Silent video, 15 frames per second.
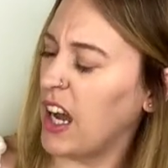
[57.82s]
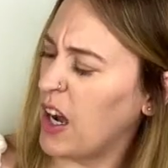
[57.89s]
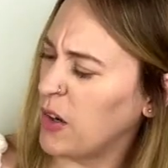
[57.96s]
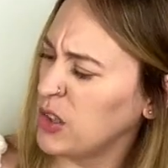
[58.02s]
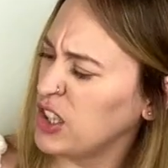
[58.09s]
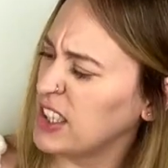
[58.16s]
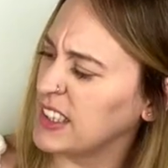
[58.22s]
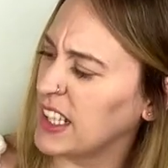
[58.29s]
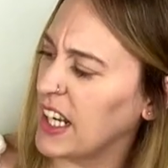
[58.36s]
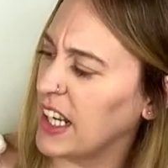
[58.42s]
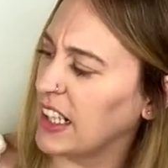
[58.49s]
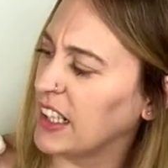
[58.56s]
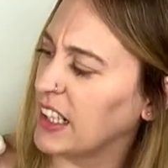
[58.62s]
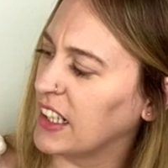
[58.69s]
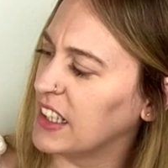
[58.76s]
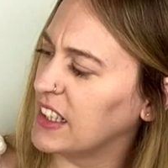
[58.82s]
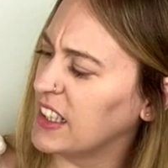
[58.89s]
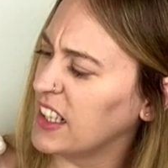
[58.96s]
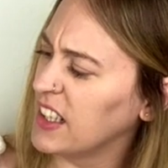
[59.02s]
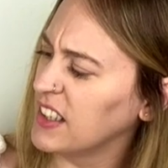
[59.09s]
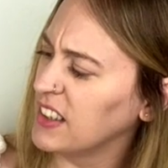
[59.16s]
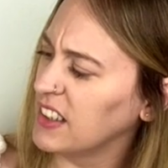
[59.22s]
how do you say it?
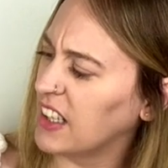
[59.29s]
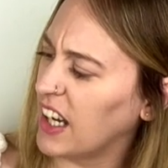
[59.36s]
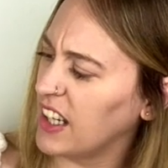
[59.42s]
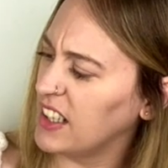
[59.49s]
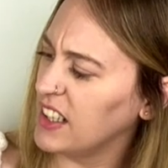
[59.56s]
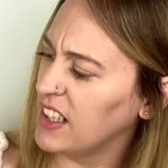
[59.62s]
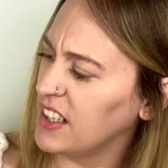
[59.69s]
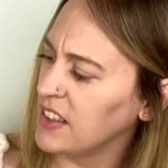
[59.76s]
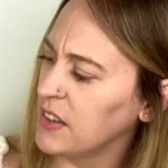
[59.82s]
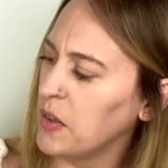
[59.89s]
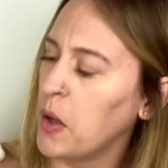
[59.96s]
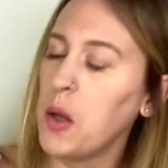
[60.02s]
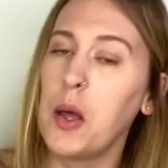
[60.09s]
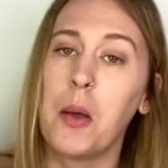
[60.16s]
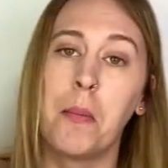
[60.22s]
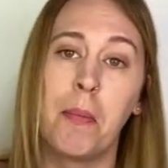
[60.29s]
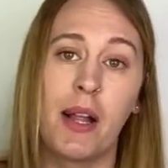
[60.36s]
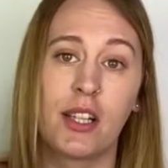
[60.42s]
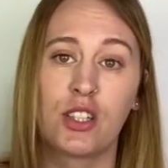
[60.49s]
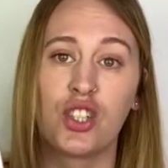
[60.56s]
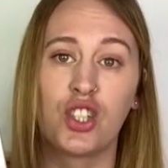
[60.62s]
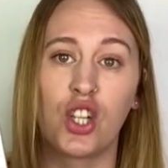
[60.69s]
Gillian?
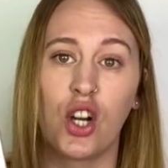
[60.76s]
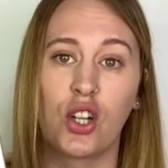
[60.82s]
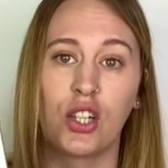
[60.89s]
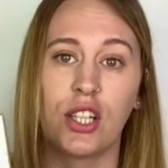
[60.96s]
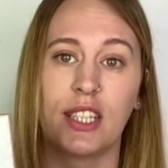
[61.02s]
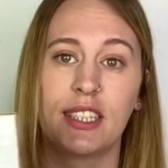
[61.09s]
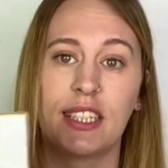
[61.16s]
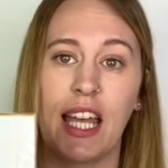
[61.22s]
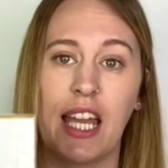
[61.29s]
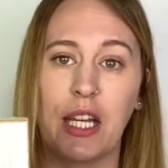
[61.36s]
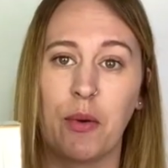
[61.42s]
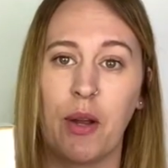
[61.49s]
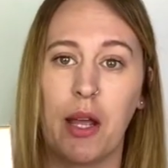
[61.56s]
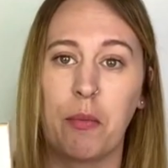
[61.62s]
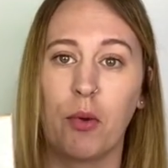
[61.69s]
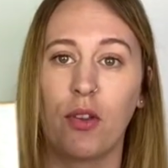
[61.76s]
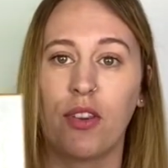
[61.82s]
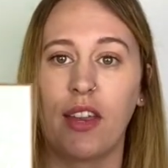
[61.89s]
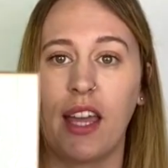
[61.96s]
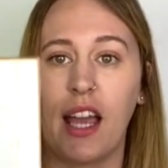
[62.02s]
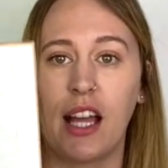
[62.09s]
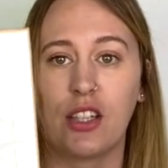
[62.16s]
Belgian chocolates anyway, but
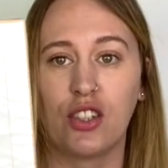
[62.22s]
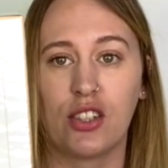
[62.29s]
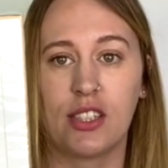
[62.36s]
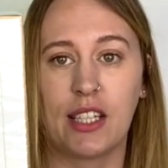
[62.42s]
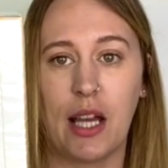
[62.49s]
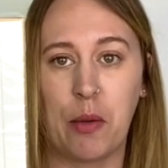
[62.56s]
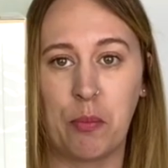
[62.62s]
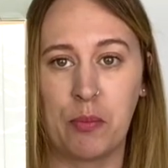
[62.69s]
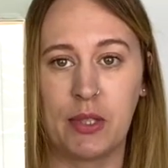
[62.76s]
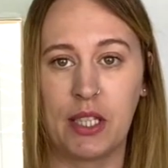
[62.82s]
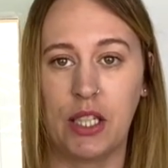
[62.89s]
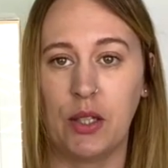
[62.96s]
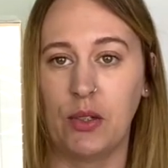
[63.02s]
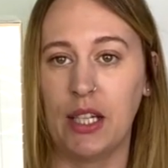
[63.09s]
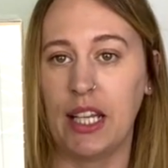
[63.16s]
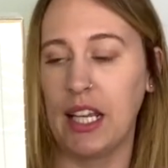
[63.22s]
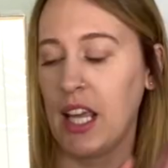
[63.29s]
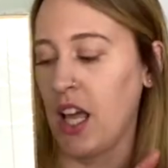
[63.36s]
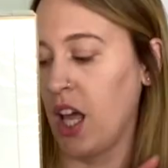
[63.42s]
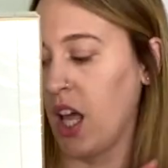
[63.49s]
they are just absolutely